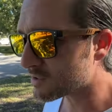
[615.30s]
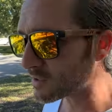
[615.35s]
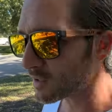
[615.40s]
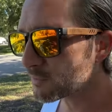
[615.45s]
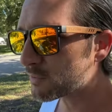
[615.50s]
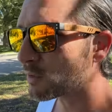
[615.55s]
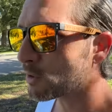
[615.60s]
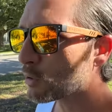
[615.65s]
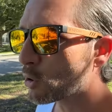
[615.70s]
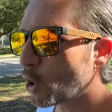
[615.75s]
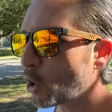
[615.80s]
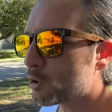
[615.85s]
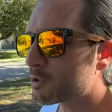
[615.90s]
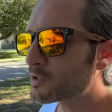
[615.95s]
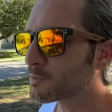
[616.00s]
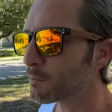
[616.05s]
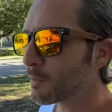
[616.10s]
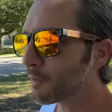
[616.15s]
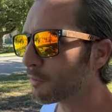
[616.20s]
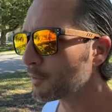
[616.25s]
If the
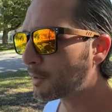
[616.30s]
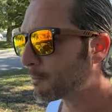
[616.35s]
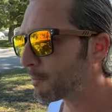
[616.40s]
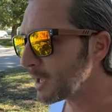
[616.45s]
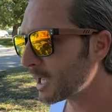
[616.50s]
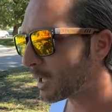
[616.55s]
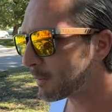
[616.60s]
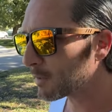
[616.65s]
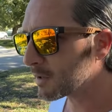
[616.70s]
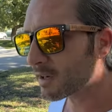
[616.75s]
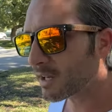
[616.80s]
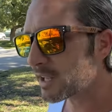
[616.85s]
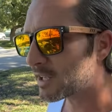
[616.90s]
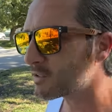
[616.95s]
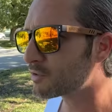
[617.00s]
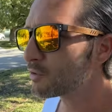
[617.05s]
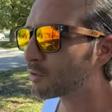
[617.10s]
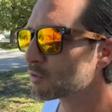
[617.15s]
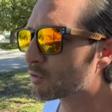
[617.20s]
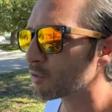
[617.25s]
lowest monthly payment
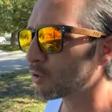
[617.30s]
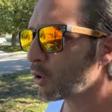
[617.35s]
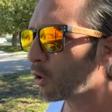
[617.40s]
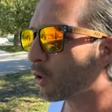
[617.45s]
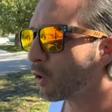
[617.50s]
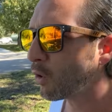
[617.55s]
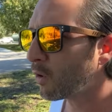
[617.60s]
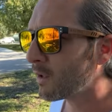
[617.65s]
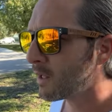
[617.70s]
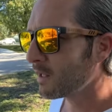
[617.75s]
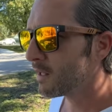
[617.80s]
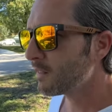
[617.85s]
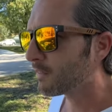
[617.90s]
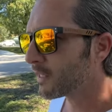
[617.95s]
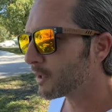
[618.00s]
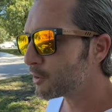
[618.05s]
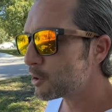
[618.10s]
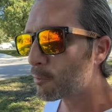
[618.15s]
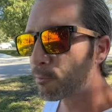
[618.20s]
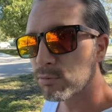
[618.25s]
is your goal,
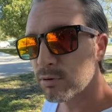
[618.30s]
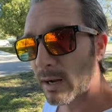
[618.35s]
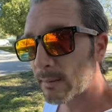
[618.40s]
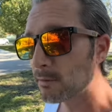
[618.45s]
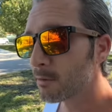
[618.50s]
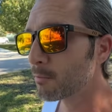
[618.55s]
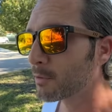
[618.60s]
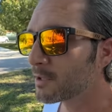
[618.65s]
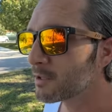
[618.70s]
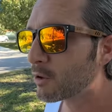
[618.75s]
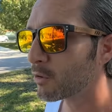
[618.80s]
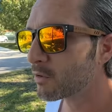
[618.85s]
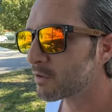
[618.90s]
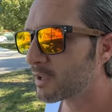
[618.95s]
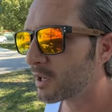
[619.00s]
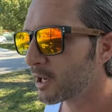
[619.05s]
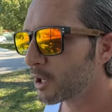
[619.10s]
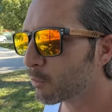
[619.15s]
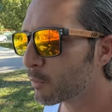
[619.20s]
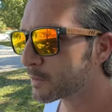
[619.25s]
then you probably don't
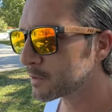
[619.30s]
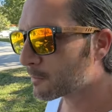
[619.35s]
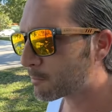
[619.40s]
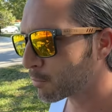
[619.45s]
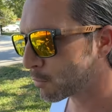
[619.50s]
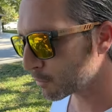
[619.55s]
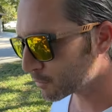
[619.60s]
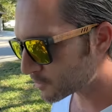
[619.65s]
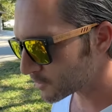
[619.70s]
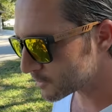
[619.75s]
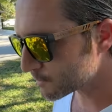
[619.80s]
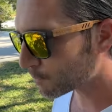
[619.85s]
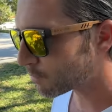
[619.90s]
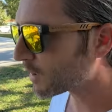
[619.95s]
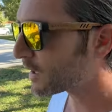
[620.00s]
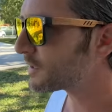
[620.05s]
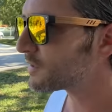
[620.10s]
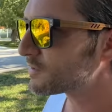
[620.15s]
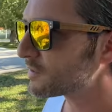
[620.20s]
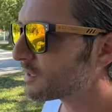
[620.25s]
care what the purchase
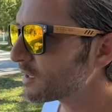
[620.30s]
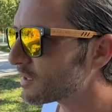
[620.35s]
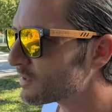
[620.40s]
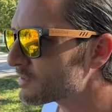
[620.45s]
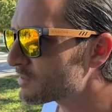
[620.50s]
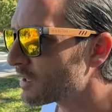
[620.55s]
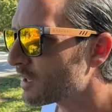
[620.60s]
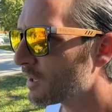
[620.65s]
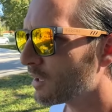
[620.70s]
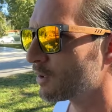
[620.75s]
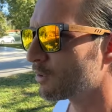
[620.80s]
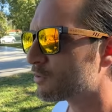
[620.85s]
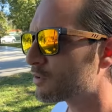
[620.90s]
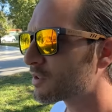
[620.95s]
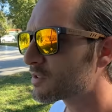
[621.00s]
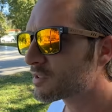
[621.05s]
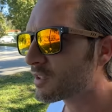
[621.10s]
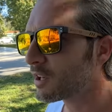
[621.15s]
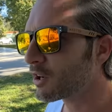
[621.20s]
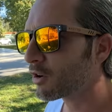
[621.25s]
price is, you
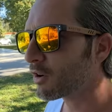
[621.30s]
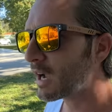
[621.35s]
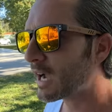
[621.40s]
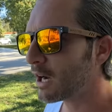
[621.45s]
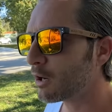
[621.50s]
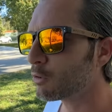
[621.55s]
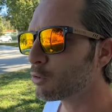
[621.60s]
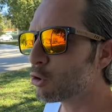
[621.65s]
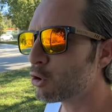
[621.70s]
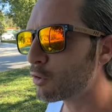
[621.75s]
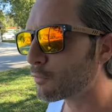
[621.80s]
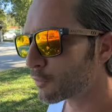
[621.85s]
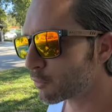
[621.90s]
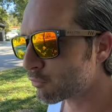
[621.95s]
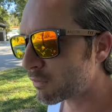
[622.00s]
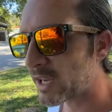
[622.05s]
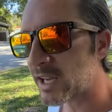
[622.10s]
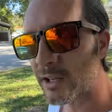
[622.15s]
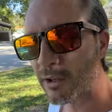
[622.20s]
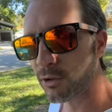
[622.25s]
just care how low of a
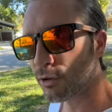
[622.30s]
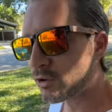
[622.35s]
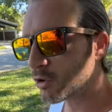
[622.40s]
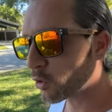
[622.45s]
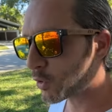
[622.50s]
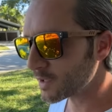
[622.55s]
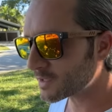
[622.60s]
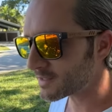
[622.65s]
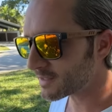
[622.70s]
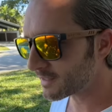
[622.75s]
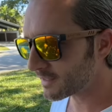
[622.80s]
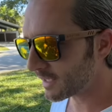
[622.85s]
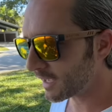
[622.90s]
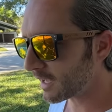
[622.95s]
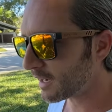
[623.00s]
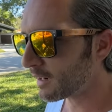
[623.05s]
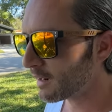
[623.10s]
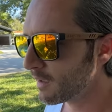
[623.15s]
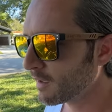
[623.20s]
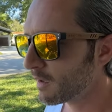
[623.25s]
rate you're going to
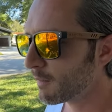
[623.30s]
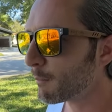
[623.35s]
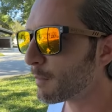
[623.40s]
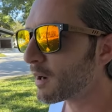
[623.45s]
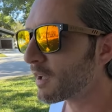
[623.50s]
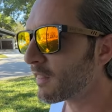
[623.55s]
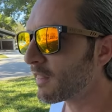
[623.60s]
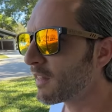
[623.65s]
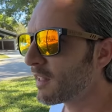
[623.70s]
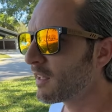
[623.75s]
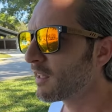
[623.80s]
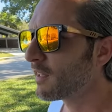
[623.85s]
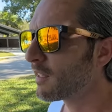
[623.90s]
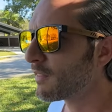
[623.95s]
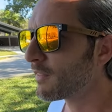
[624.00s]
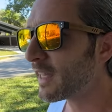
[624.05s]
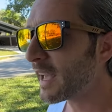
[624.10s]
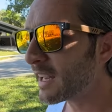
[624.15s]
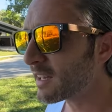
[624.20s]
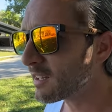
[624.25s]
get. But
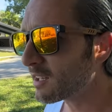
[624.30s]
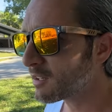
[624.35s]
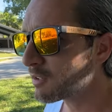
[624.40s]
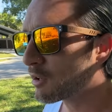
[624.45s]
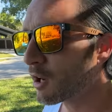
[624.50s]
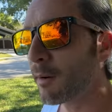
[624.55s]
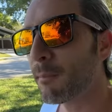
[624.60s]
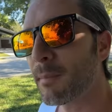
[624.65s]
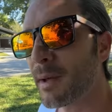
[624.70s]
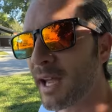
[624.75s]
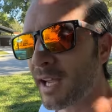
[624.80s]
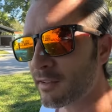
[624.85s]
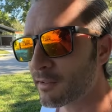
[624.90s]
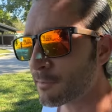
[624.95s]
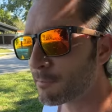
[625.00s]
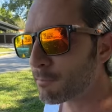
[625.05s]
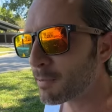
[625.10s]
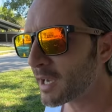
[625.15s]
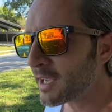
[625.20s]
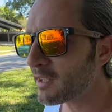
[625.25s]
that can come back to
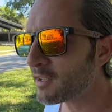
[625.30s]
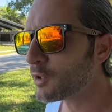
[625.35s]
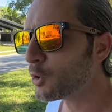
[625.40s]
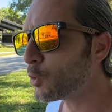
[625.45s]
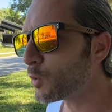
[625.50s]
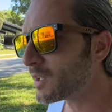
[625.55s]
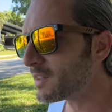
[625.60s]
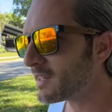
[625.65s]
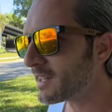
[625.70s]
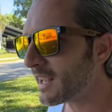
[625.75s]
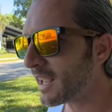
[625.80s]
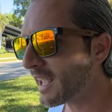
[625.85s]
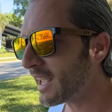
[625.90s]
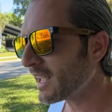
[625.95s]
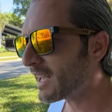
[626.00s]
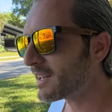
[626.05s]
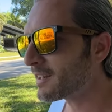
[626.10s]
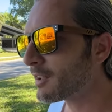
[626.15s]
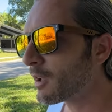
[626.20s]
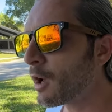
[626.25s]
bite you in the
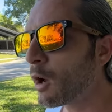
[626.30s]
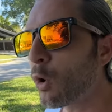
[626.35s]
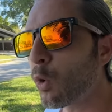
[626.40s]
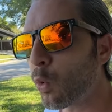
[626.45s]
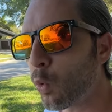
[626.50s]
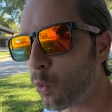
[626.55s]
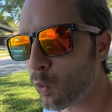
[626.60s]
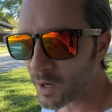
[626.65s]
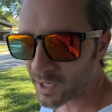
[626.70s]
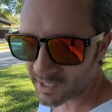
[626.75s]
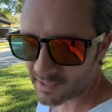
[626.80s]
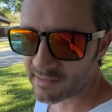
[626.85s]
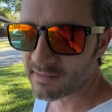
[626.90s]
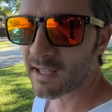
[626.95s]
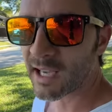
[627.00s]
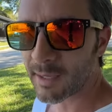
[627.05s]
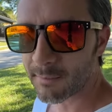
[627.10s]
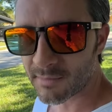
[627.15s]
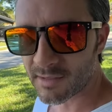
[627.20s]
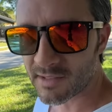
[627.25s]
end when it's
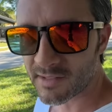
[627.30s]
time to